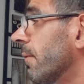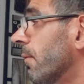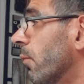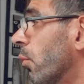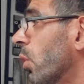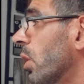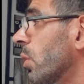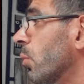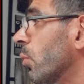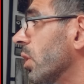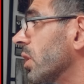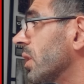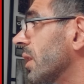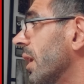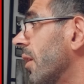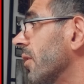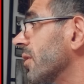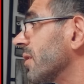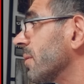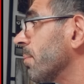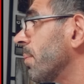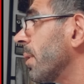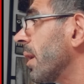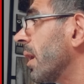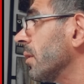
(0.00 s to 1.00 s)
A
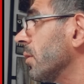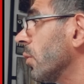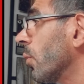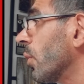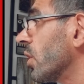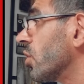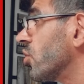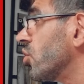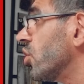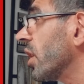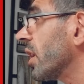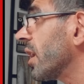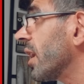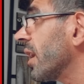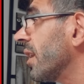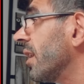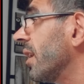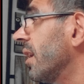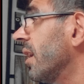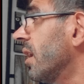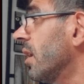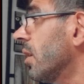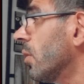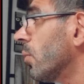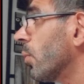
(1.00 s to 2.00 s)
41,000 pound load of
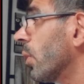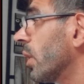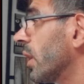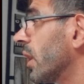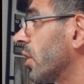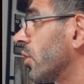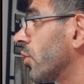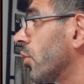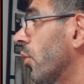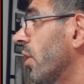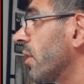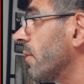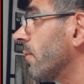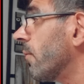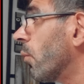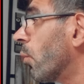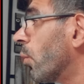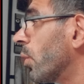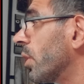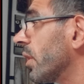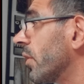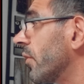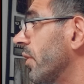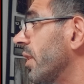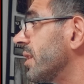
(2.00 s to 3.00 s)
chicken, running
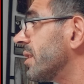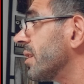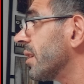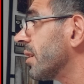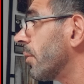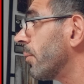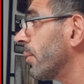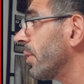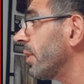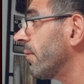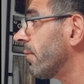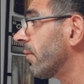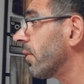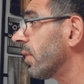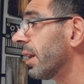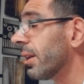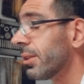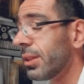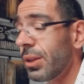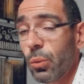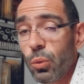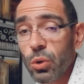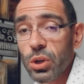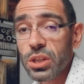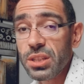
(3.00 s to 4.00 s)
34 degrees on a reefer. Now
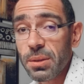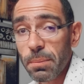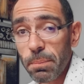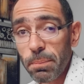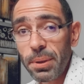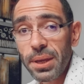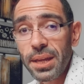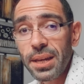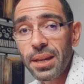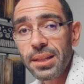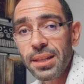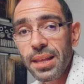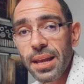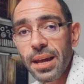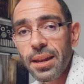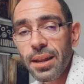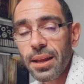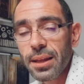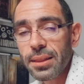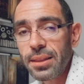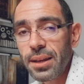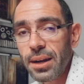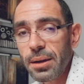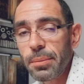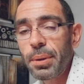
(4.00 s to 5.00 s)
there was a bit of
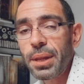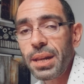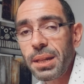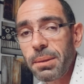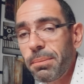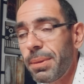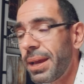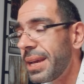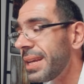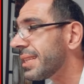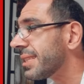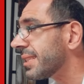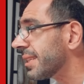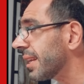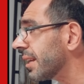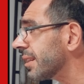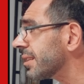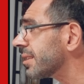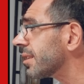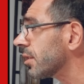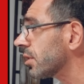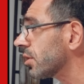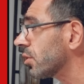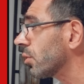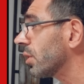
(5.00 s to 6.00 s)
deadhead there, but it made
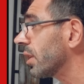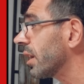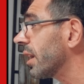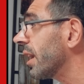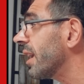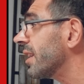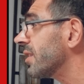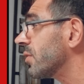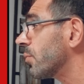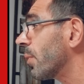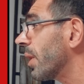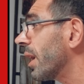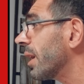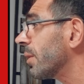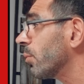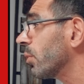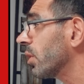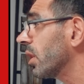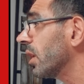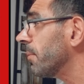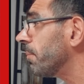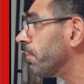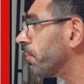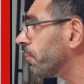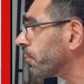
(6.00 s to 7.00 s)
sense, and so the guys ran
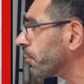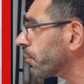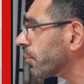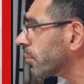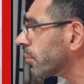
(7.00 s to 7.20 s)
with it.